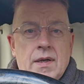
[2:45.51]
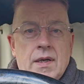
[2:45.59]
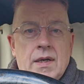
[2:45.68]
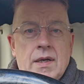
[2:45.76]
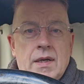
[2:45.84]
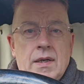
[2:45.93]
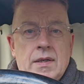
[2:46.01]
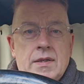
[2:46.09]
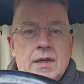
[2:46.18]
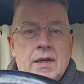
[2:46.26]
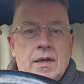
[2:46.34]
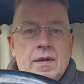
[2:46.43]
and
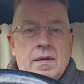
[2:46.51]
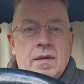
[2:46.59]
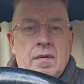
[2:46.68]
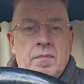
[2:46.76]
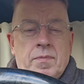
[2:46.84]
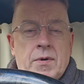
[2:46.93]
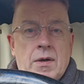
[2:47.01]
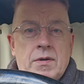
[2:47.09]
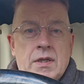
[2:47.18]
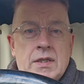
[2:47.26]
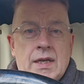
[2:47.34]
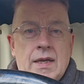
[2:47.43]
I'm proud
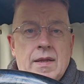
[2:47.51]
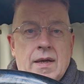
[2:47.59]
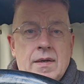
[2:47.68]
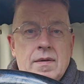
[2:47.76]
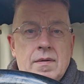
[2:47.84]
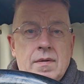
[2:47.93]
to say that.